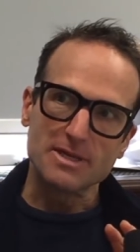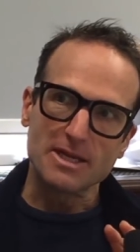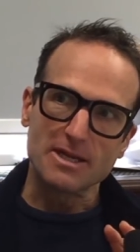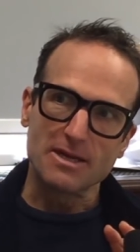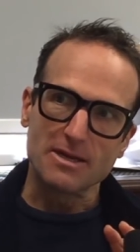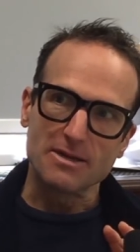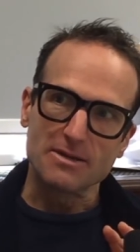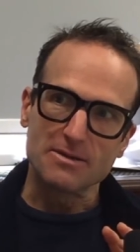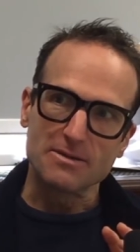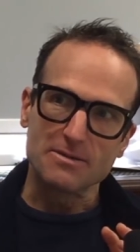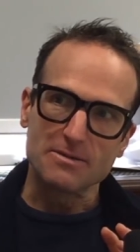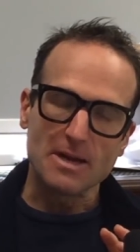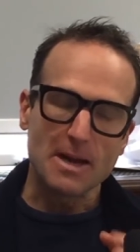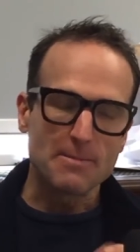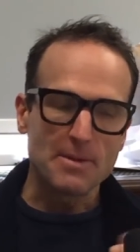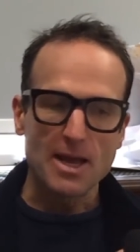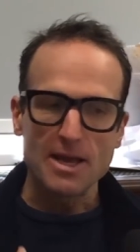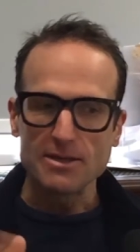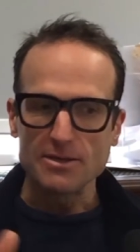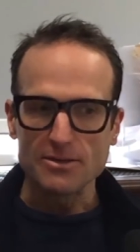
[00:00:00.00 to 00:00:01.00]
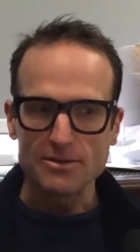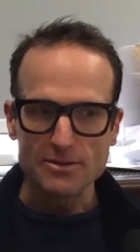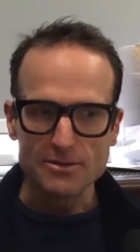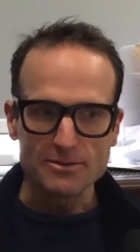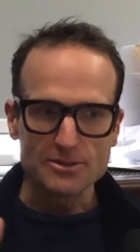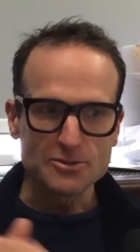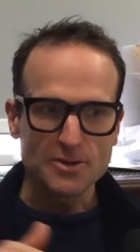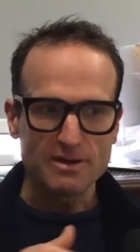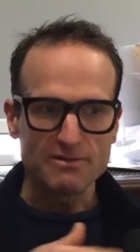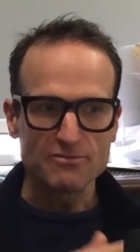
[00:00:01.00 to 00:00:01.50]
you know, I pay
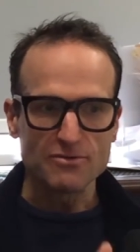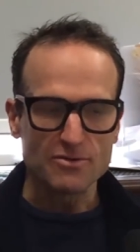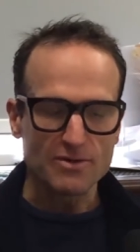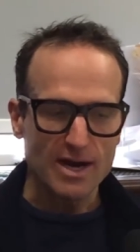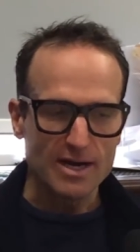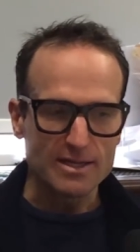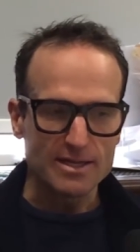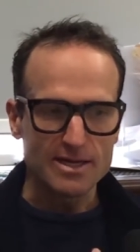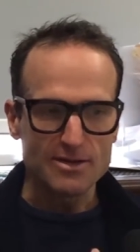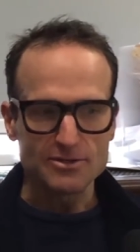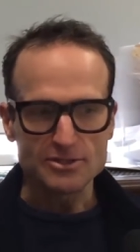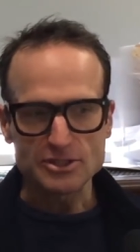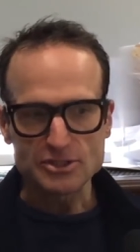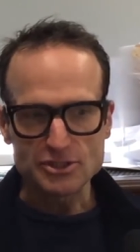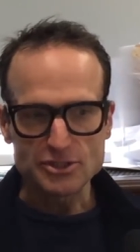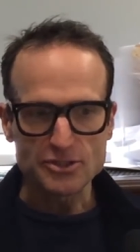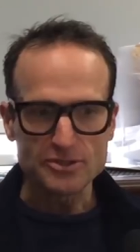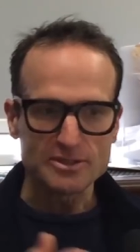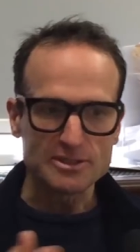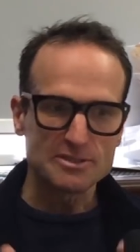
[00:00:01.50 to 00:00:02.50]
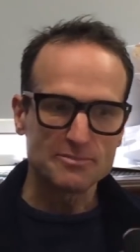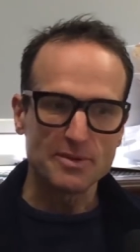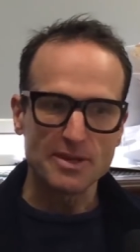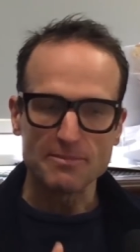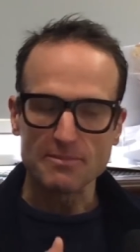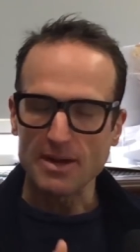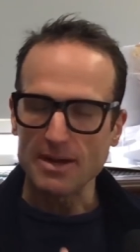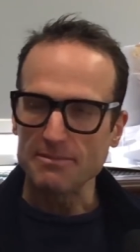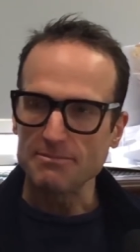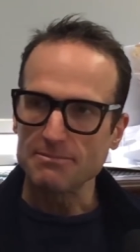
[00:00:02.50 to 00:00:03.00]
you twenty-four grand a year as a student to be
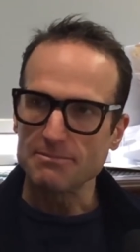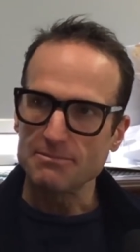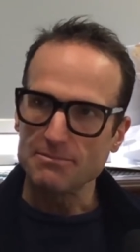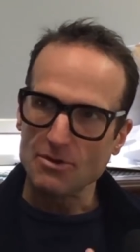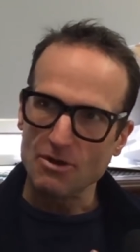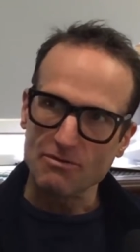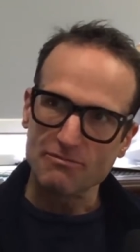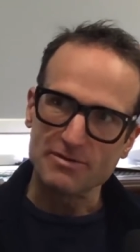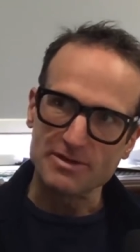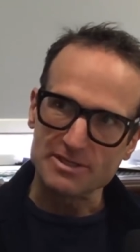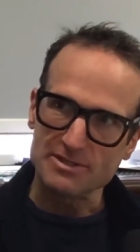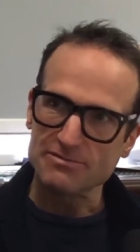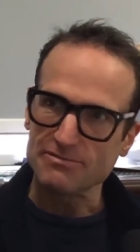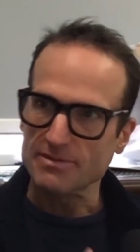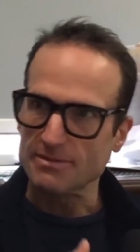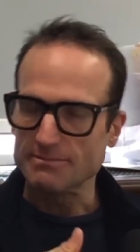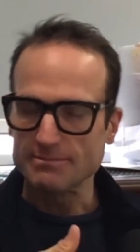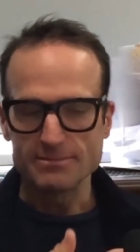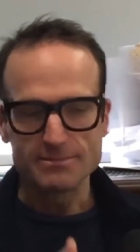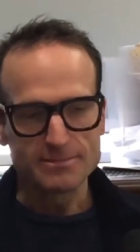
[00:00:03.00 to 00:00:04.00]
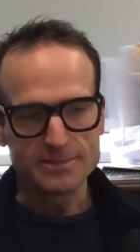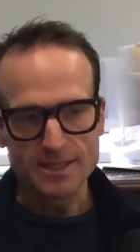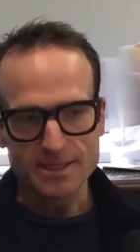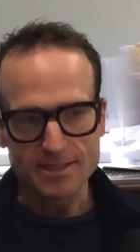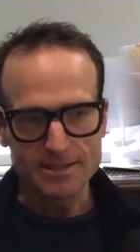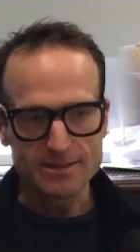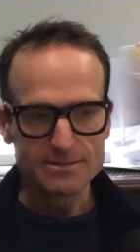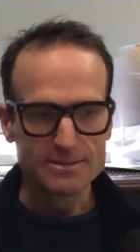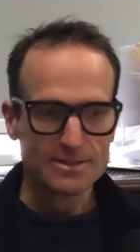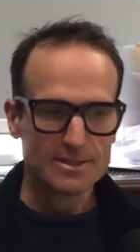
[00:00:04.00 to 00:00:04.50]
in my office from, you
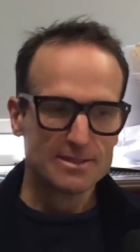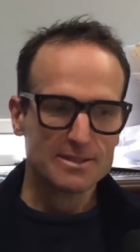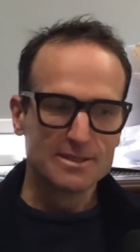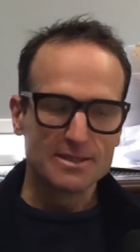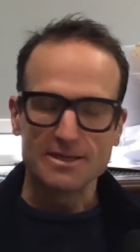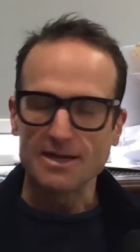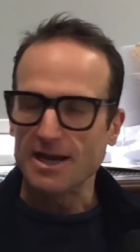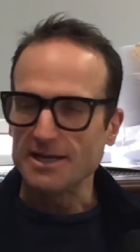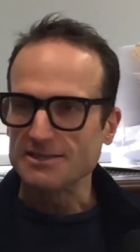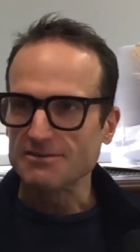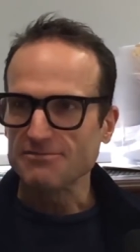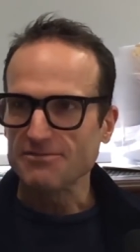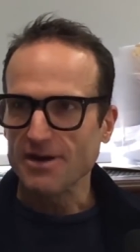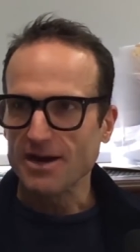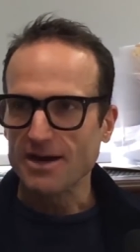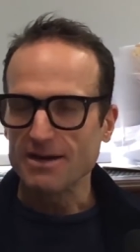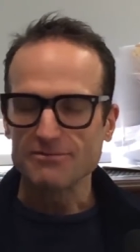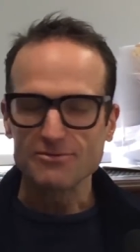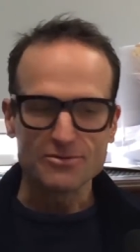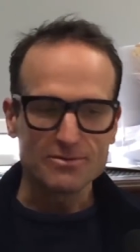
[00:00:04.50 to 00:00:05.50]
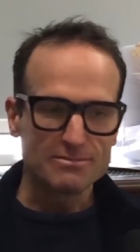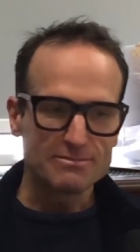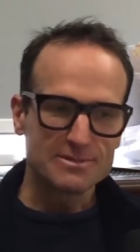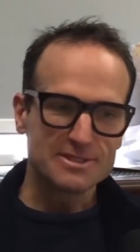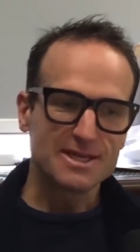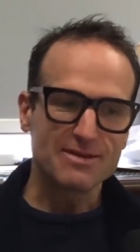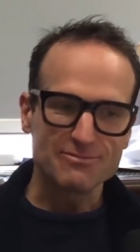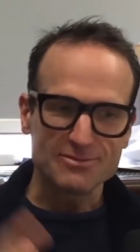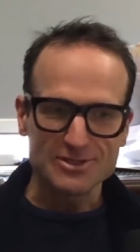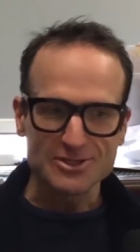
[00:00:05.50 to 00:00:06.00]
know, nine to five or
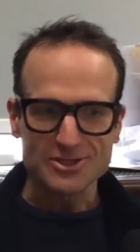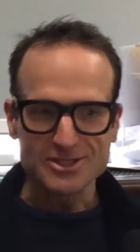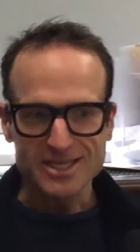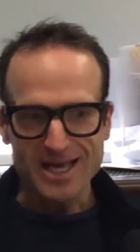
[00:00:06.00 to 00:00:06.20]
seven till